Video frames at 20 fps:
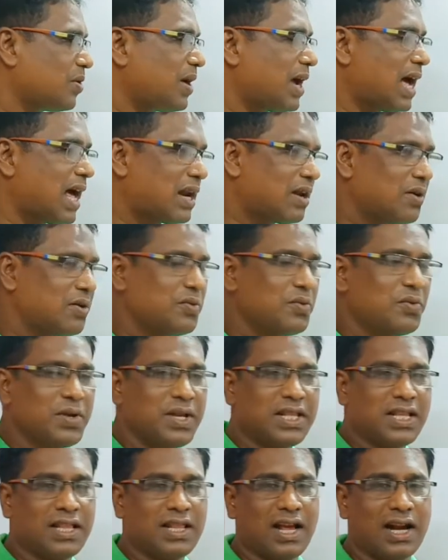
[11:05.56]
along
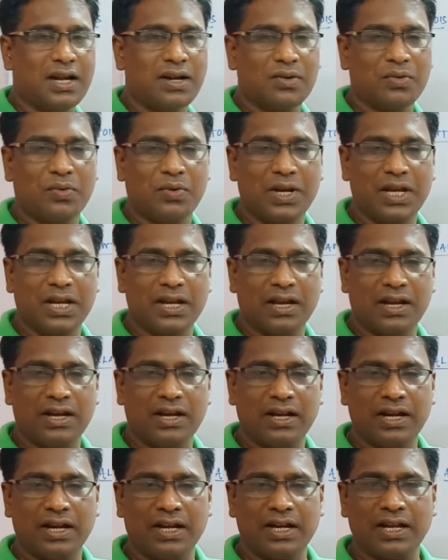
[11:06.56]
with that
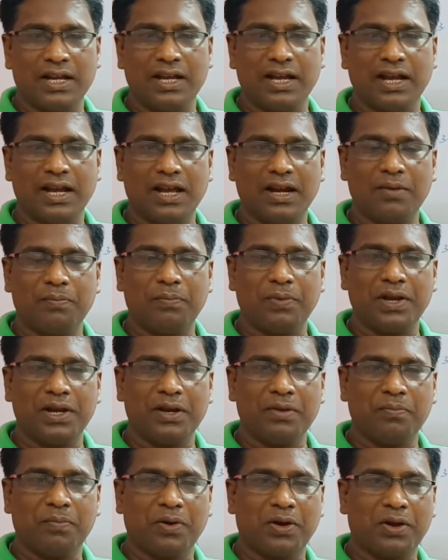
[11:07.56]
chorion, it help
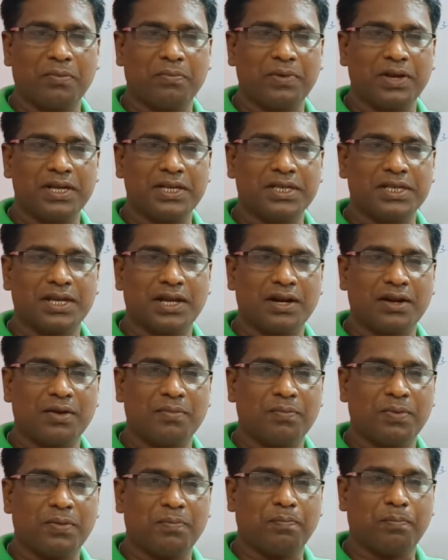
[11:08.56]
in formation
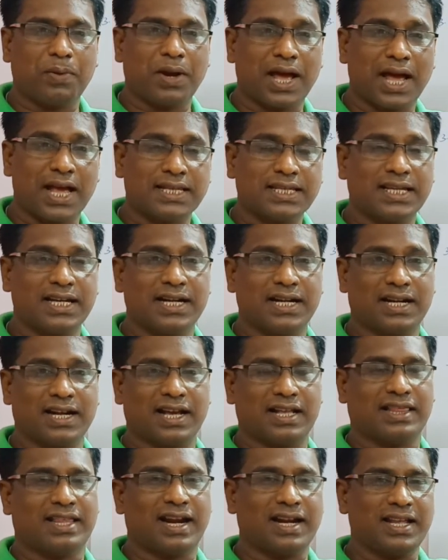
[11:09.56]
of
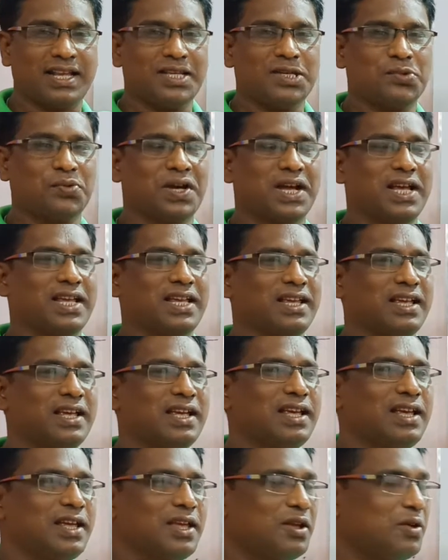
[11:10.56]
placenta. That is why
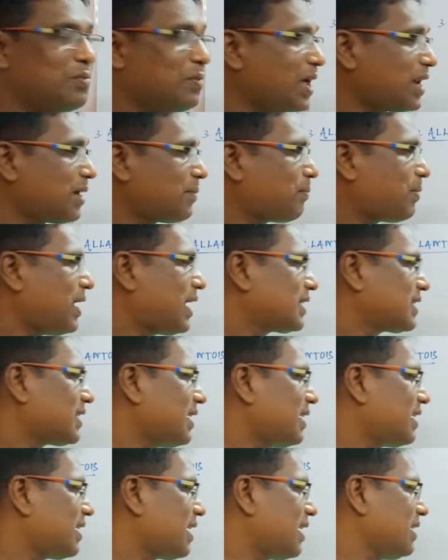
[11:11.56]
human
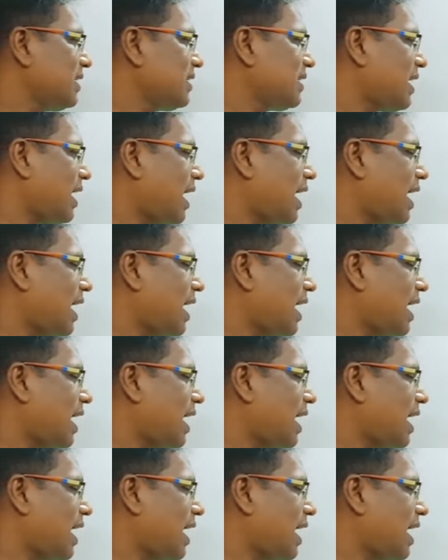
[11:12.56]
placenta is